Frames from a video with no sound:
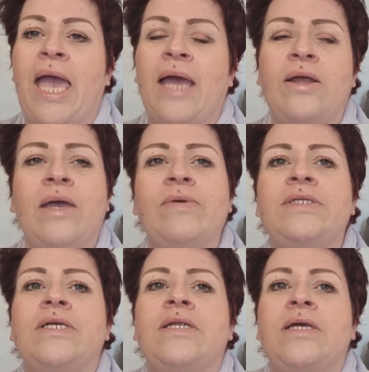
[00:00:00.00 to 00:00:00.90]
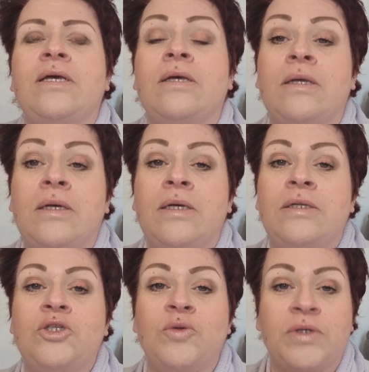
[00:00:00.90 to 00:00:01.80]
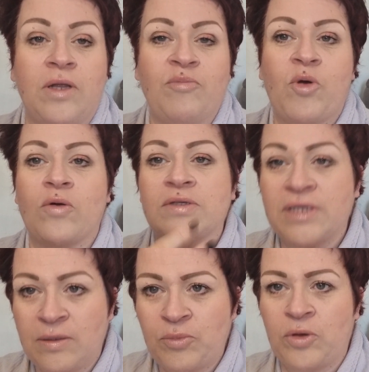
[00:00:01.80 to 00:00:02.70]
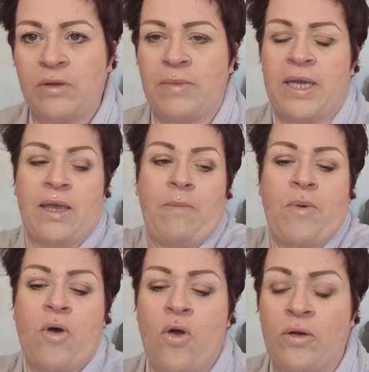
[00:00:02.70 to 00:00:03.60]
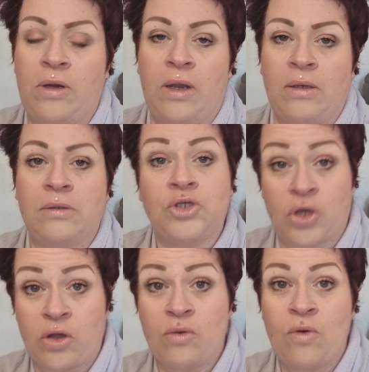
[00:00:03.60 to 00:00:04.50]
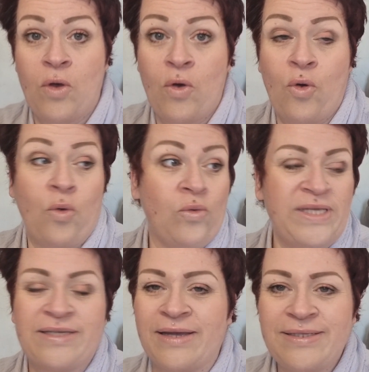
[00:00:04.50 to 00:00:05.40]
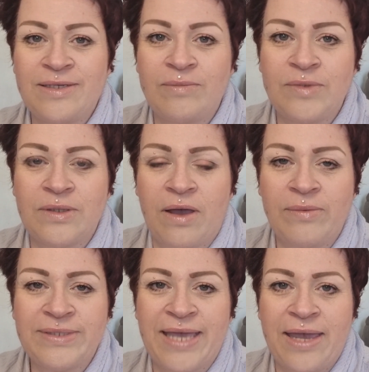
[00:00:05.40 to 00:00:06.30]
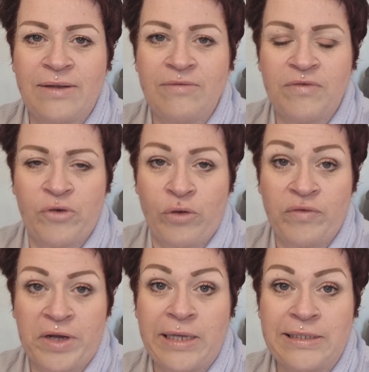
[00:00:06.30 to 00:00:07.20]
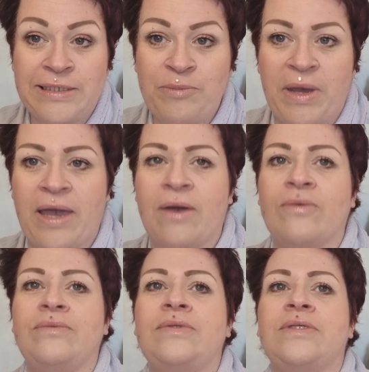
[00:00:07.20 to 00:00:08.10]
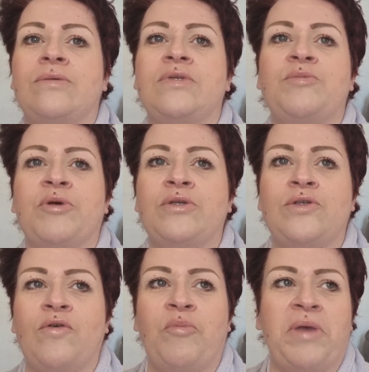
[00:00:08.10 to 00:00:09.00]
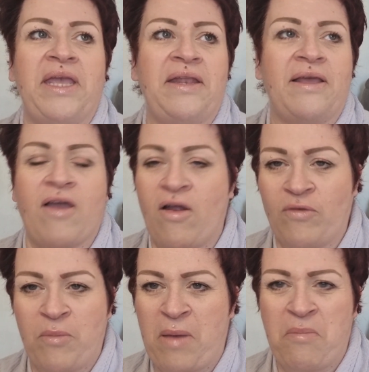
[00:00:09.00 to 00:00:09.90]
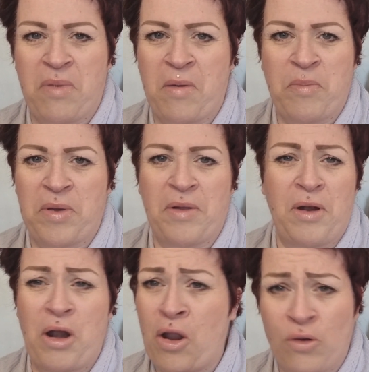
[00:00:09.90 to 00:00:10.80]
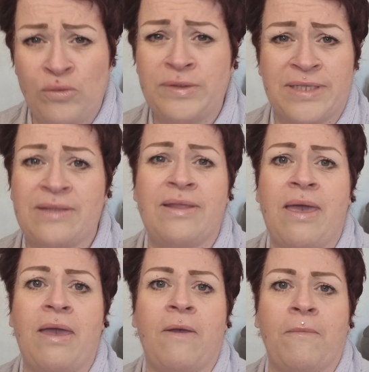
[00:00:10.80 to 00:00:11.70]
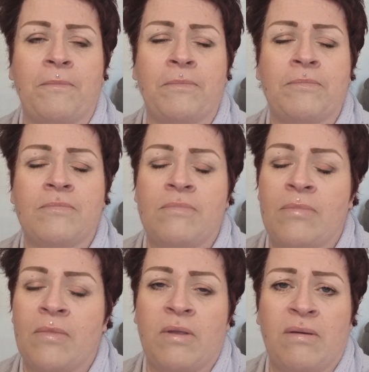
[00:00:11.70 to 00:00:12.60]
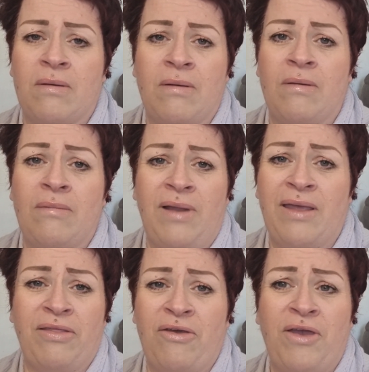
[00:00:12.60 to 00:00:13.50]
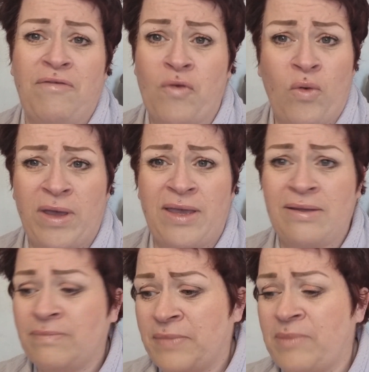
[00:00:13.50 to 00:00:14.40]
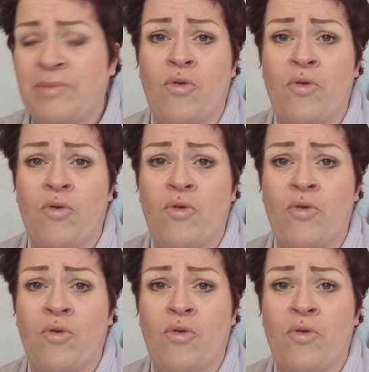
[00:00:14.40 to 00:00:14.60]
And I was going to do an unboxing, put the makeup on and show you all these items that I was getting for over £90. There was supposed to have been, I can't remember, but loads in there. Like 30, 40, maybe